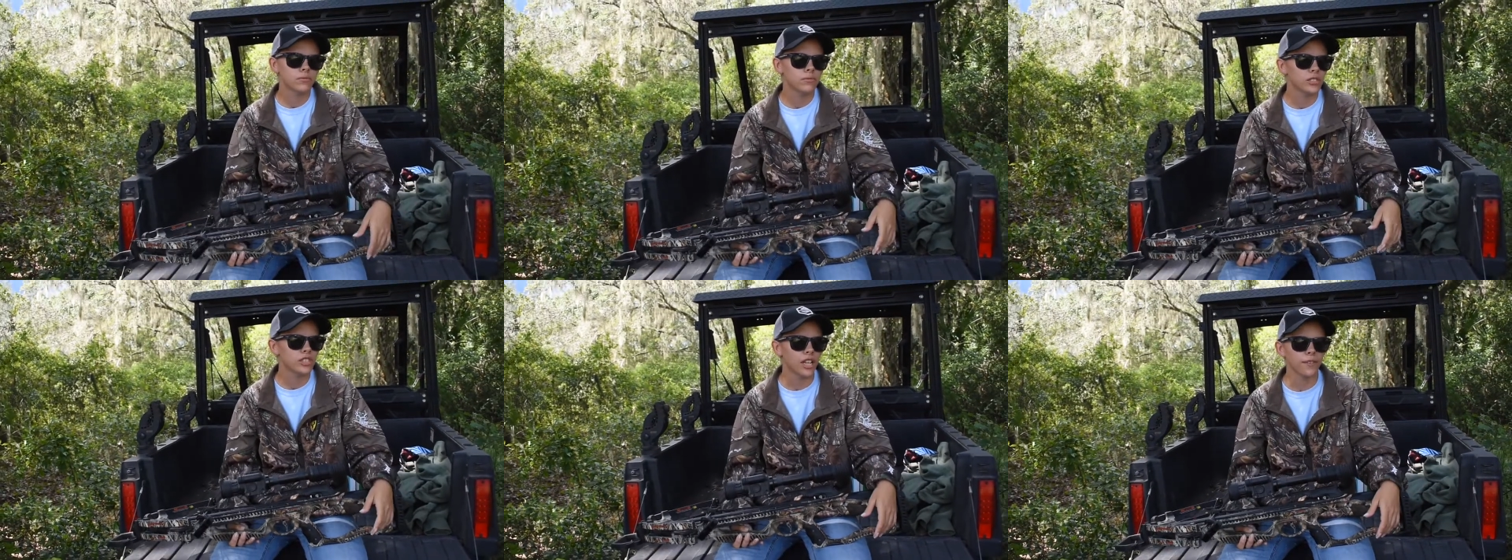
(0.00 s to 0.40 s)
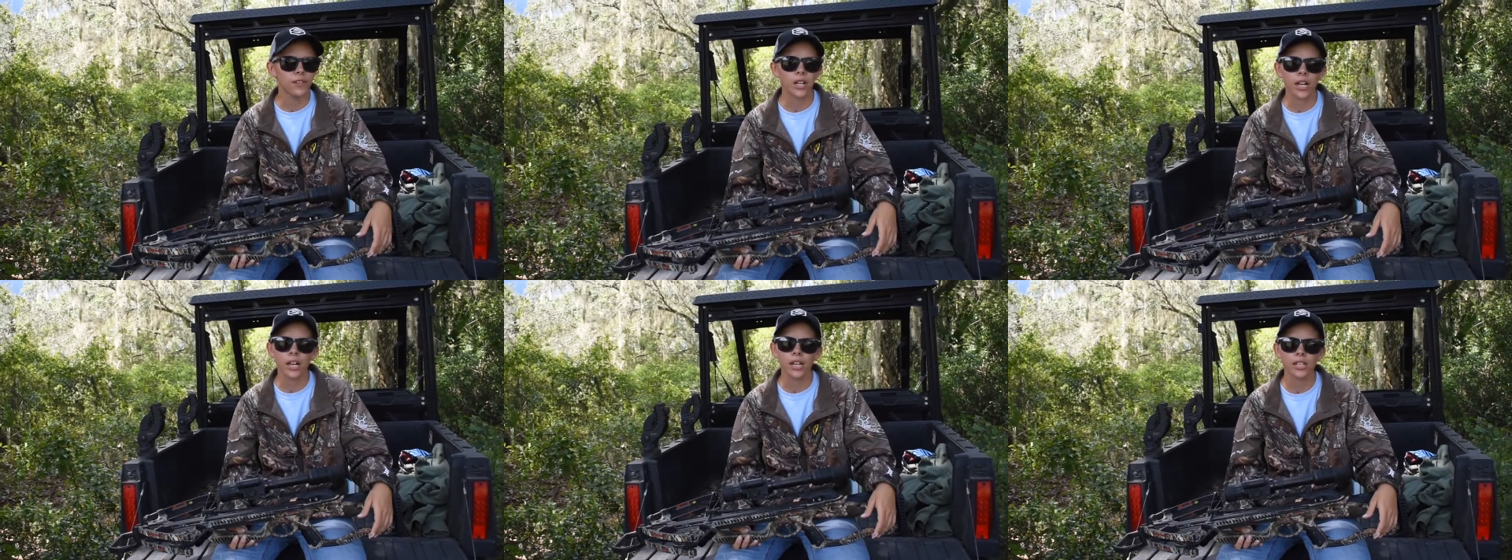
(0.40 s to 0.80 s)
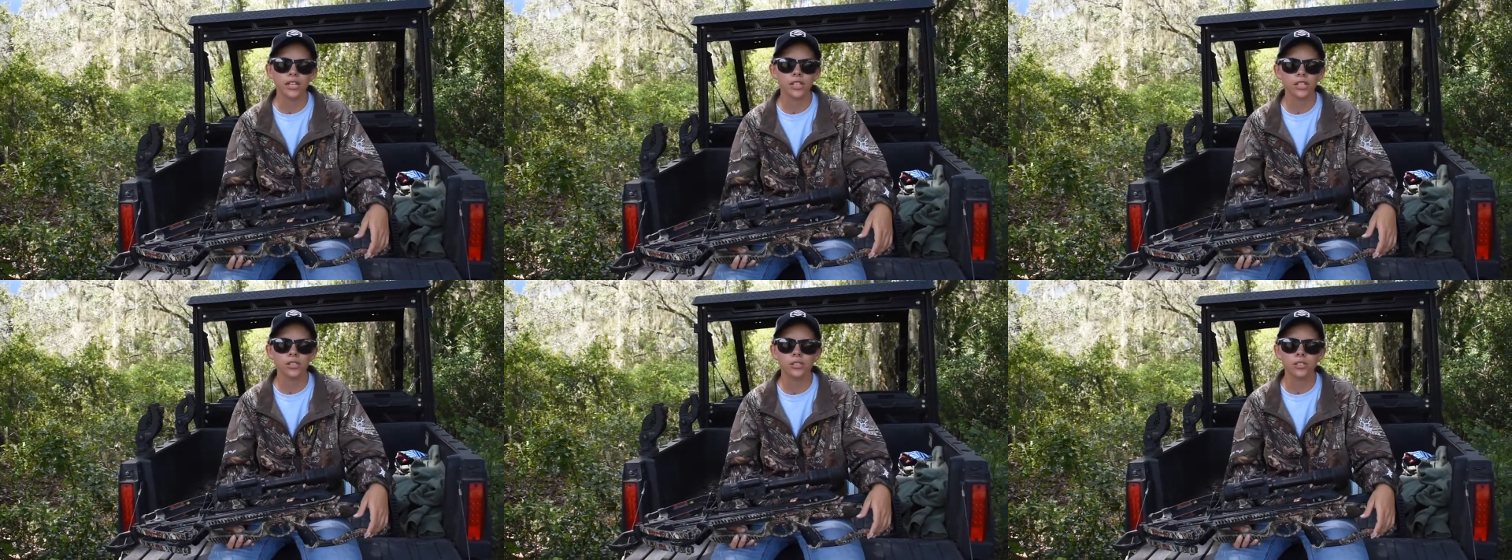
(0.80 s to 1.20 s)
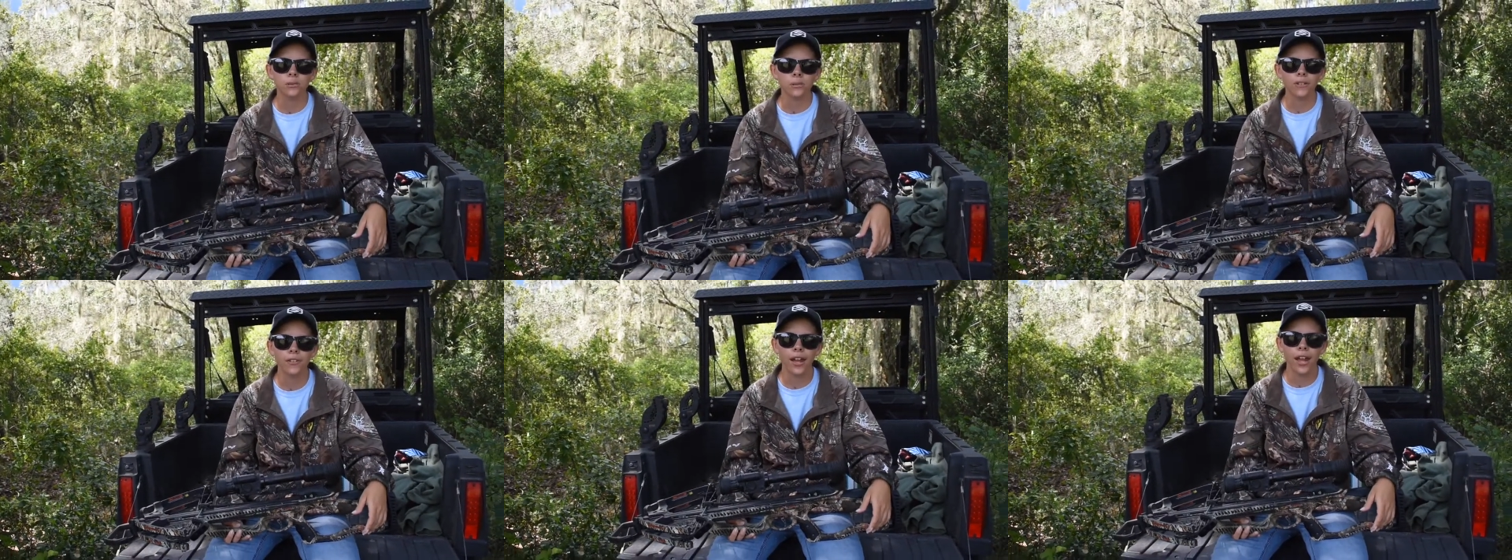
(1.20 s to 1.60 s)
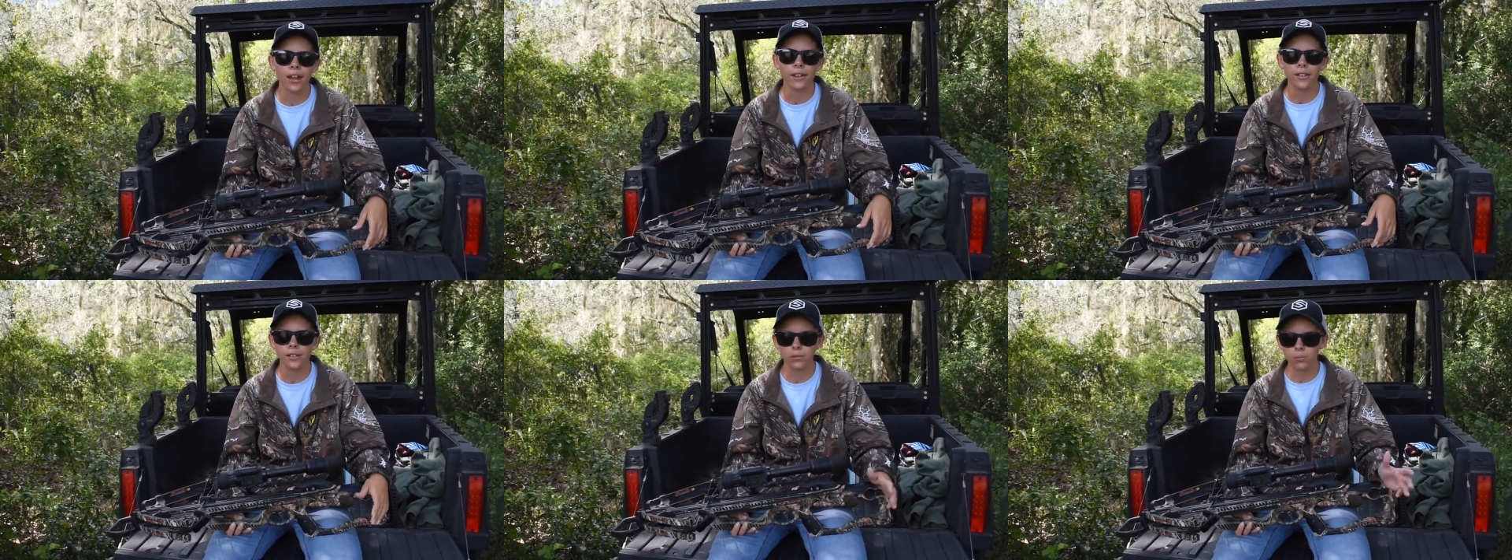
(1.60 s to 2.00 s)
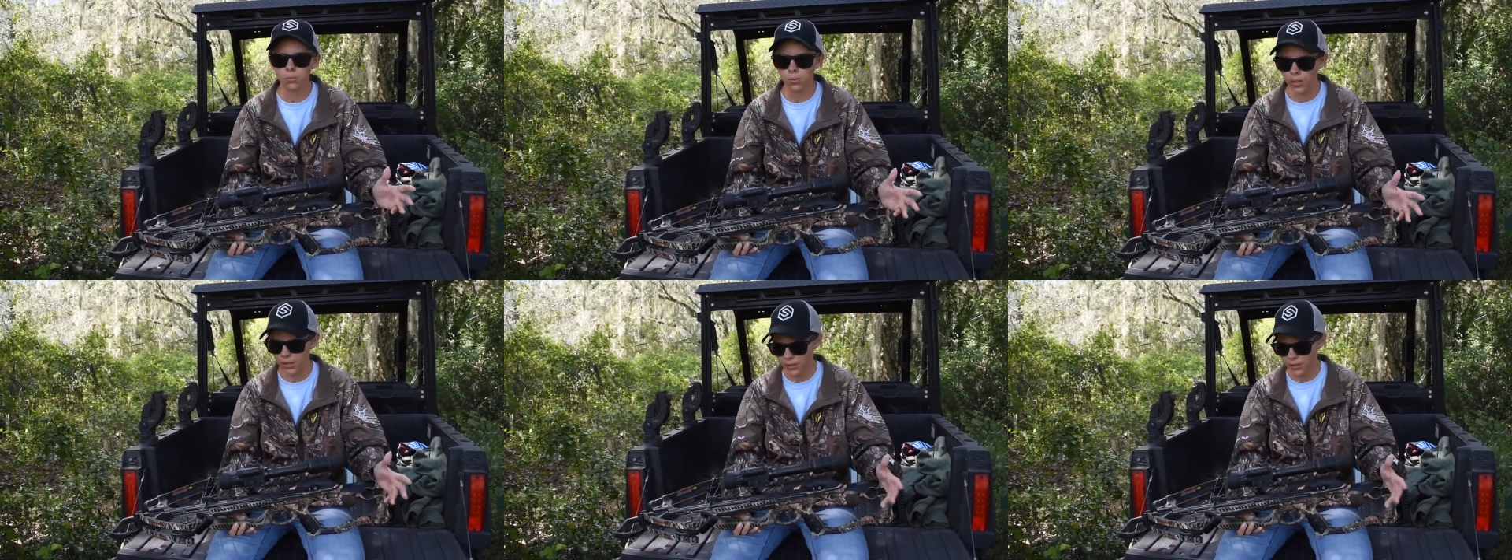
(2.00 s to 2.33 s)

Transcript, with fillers: seven, eight years that we've had it, but